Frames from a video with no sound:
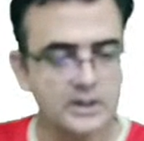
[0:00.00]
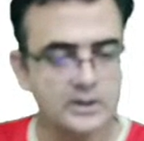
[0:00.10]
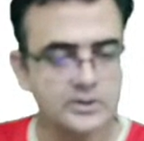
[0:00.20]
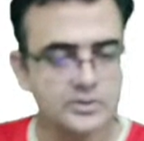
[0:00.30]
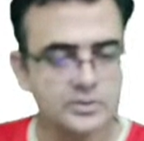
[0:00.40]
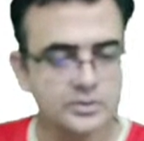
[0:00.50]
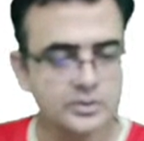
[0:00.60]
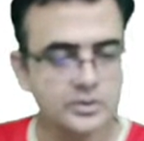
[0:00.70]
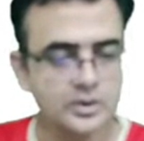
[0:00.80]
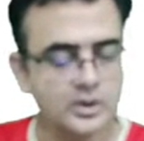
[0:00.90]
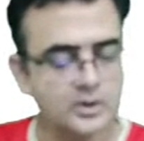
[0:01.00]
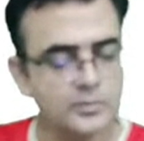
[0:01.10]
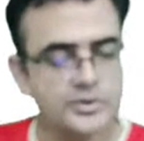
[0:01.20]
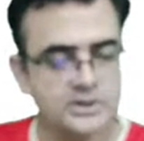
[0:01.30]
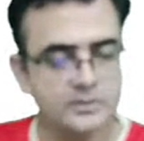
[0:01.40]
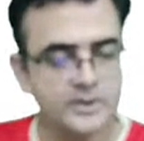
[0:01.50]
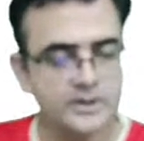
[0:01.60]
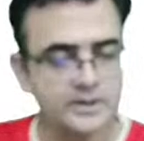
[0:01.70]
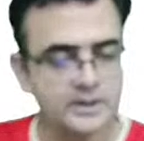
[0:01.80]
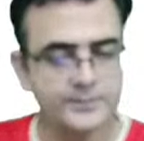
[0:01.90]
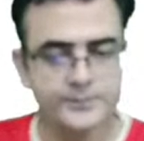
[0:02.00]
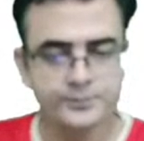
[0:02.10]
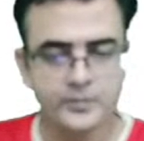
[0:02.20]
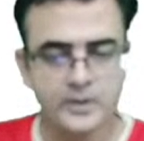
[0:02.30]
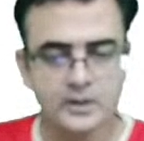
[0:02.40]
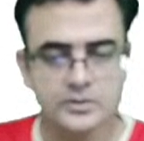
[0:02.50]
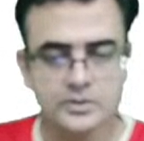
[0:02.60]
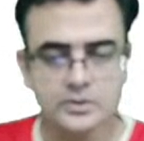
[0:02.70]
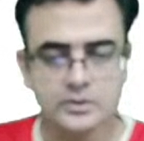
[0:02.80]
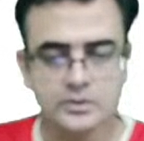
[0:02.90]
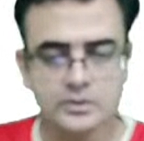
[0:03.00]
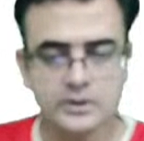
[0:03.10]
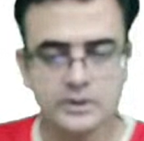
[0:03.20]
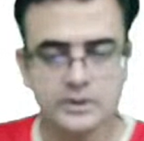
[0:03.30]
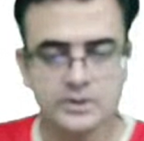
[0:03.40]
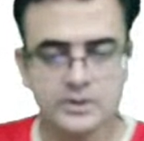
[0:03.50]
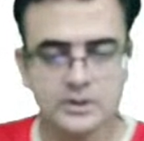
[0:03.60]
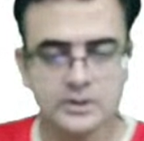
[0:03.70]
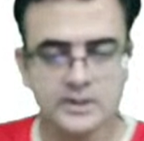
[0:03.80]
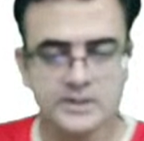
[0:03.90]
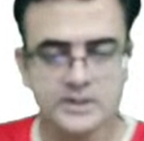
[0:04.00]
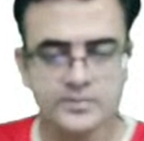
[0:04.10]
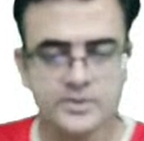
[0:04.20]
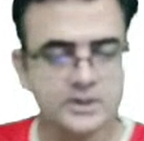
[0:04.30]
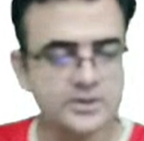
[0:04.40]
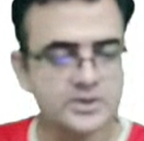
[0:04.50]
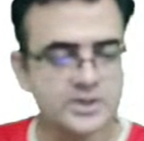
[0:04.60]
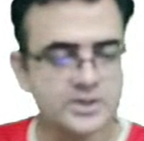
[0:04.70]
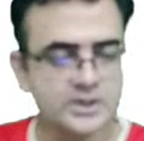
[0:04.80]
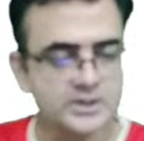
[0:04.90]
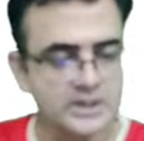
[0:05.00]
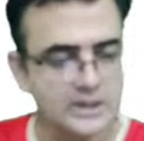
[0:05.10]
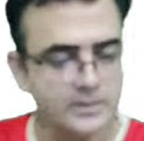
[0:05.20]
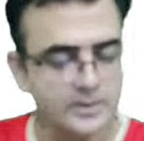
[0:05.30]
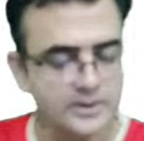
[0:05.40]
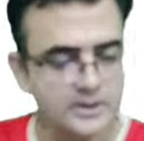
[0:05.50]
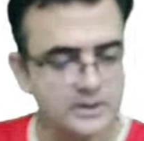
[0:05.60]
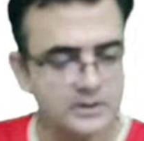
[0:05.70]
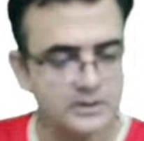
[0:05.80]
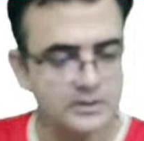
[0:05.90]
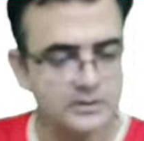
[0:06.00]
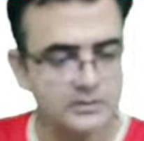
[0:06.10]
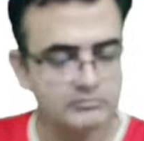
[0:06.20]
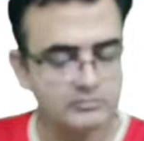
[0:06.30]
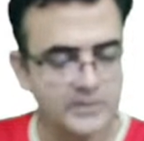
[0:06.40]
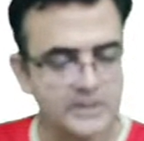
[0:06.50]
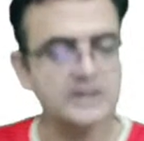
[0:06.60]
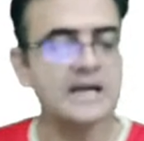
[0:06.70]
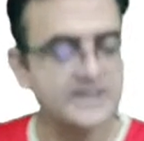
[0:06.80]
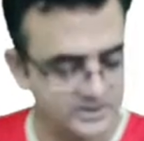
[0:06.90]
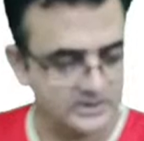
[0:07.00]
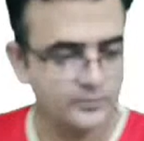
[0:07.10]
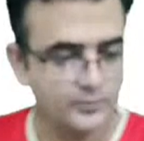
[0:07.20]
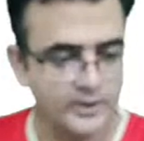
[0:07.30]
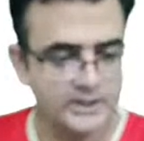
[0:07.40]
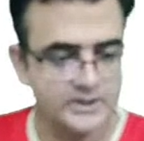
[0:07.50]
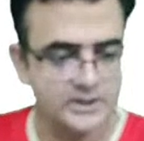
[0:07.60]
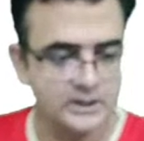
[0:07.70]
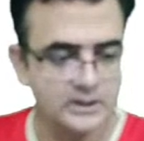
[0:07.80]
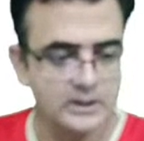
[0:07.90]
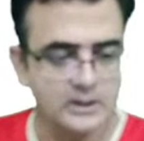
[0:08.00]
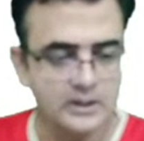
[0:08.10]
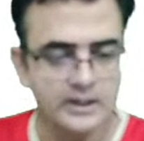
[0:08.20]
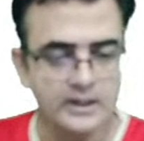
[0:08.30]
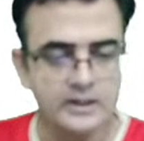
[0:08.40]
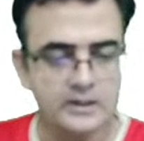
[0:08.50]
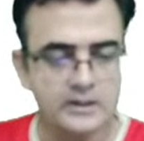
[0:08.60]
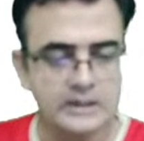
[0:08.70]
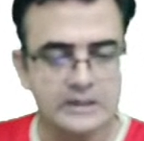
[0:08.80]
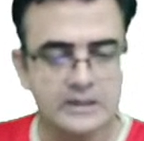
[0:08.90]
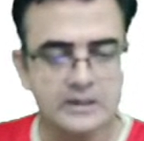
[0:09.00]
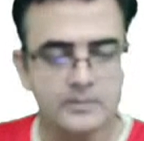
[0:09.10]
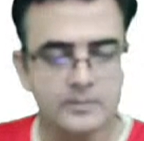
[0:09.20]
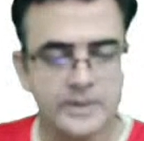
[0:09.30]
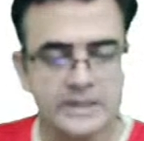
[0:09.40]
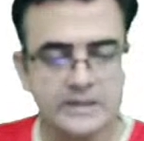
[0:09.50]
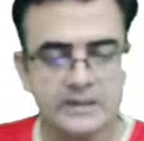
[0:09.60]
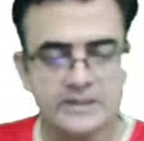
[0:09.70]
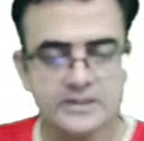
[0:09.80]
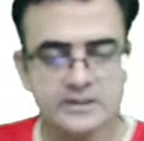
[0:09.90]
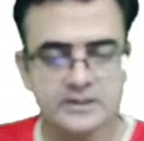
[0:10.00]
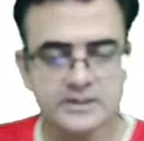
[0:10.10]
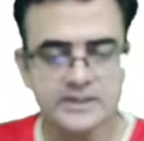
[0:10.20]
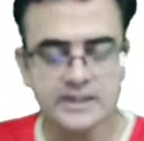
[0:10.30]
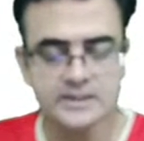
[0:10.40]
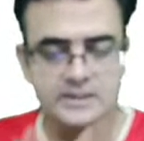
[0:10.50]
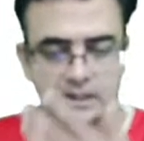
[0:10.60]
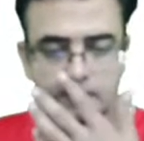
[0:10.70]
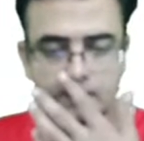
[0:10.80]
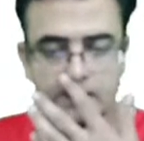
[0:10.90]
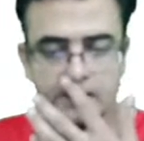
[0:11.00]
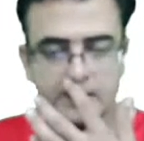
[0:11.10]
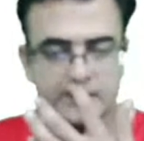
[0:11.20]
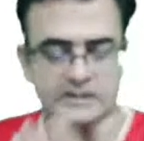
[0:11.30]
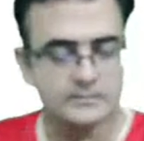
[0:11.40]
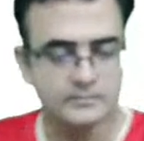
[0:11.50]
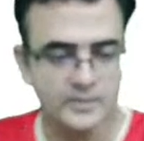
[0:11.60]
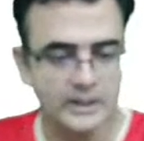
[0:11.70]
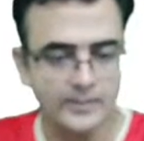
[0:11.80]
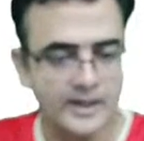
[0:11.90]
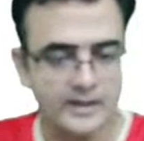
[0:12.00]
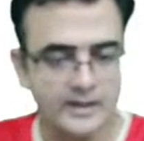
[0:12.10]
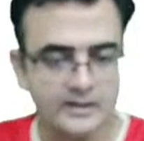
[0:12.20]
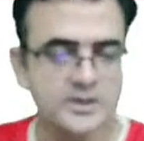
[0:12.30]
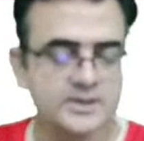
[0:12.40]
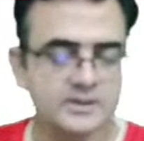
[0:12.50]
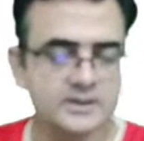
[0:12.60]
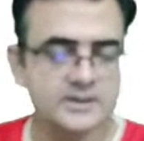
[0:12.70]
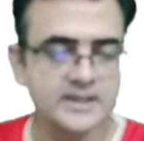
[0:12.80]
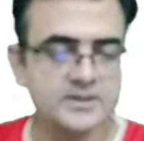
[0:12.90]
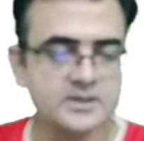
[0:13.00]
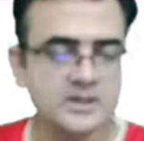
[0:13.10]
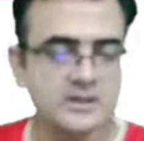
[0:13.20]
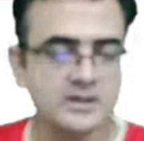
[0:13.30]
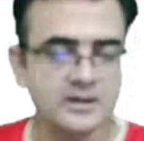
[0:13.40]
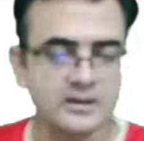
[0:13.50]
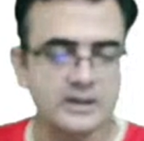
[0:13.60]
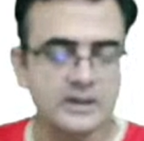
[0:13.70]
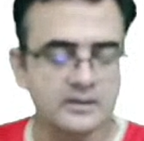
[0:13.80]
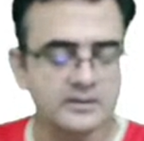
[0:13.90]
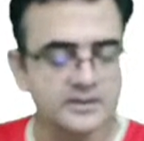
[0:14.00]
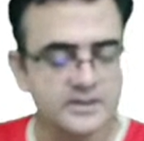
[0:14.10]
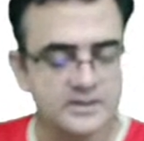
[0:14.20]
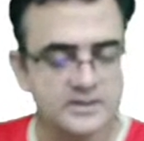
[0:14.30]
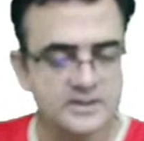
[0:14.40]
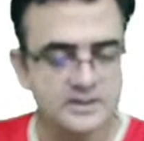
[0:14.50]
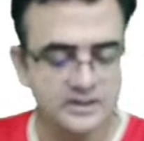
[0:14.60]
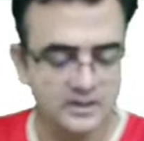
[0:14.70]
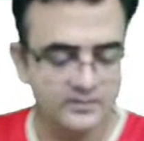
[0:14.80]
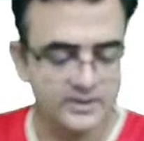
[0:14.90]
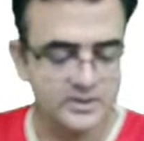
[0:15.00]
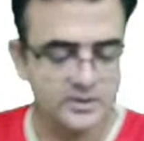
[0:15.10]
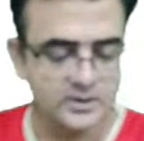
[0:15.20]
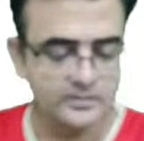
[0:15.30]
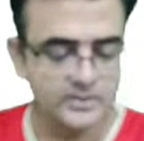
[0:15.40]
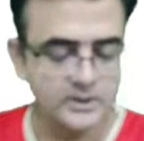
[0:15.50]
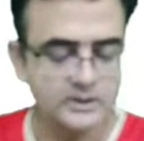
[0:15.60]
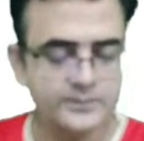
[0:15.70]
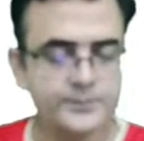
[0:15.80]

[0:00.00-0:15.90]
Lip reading: So almost completed. So transcription initiation is inhibited in the last step, we can say. And incompletely synthesized mRNA, see, mRNA is not synthesized till here. This is just the conversion of the